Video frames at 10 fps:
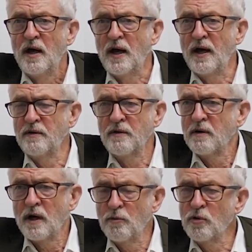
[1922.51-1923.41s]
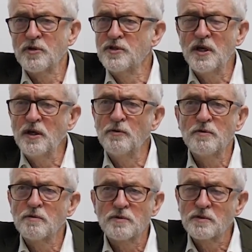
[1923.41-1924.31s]
And I will
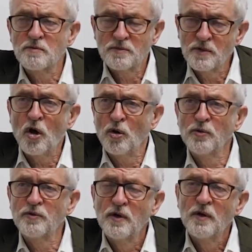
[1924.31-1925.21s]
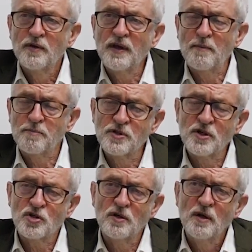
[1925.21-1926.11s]
continue to hold that
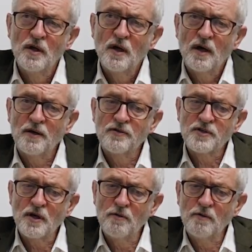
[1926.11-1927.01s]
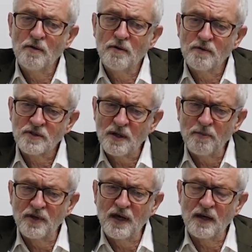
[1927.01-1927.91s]
position. And so
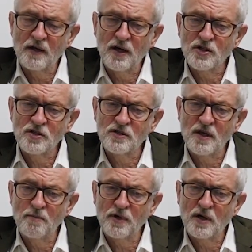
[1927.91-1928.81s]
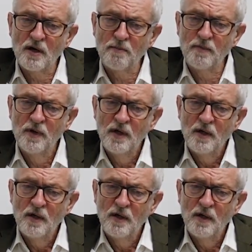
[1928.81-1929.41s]
some of the allegations then become